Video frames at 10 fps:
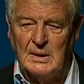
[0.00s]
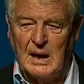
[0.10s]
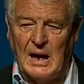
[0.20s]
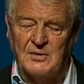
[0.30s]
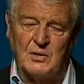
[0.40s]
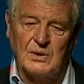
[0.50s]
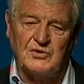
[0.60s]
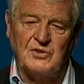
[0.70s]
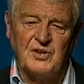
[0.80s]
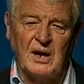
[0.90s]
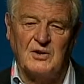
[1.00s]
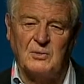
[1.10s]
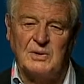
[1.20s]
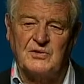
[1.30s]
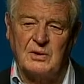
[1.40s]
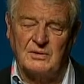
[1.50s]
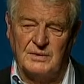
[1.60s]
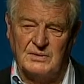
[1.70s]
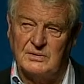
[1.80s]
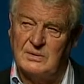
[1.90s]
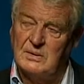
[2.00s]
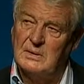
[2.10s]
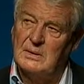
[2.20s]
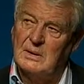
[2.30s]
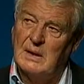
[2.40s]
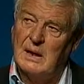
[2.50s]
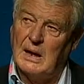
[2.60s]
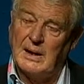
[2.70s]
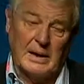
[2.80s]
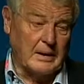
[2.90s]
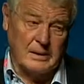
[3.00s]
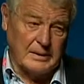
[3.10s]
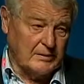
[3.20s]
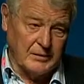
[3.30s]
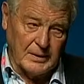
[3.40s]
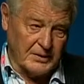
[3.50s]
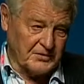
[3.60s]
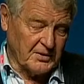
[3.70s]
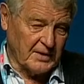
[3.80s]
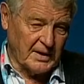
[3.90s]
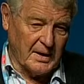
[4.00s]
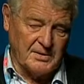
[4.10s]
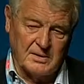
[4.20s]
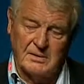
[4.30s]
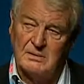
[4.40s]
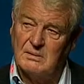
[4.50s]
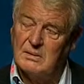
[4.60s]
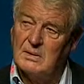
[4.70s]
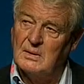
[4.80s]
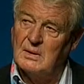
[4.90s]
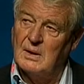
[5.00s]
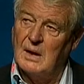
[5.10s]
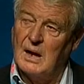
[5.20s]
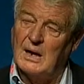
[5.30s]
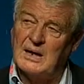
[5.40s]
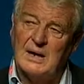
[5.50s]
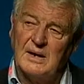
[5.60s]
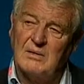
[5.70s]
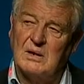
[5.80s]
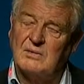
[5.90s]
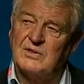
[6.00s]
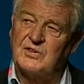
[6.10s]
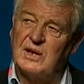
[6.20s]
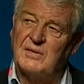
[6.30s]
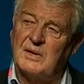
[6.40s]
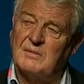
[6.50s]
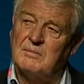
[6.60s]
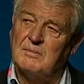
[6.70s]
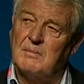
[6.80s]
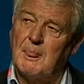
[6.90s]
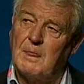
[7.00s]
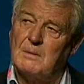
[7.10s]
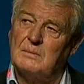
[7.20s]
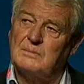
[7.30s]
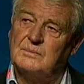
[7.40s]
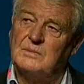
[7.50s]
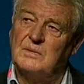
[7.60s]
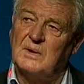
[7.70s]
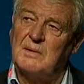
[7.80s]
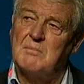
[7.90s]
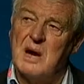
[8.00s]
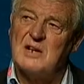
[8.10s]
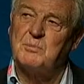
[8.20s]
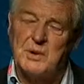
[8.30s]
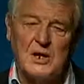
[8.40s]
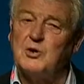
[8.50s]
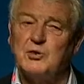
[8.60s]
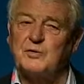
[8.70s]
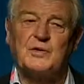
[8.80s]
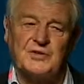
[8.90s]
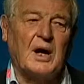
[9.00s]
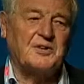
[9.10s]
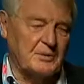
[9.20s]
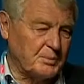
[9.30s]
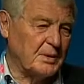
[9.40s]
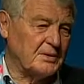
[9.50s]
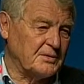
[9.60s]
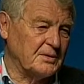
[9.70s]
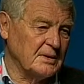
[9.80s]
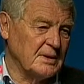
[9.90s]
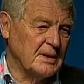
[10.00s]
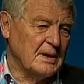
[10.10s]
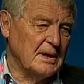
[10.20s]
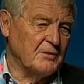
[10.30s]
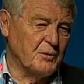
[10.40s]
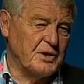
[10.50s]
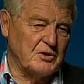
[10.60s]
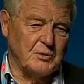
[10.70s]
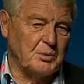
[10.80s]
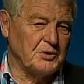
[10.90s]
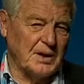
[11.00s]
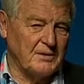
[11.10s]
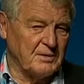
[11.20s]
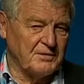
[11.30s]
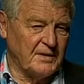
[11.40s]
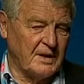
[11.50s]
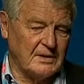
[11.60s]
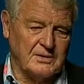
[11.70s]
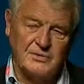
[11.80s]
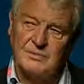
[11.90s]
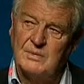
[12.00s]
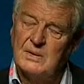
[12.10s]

And the question is, how do we solve it? And I can't give you an answer to that either. I can, however, say that it might be a useful starting point if we could put out the fires.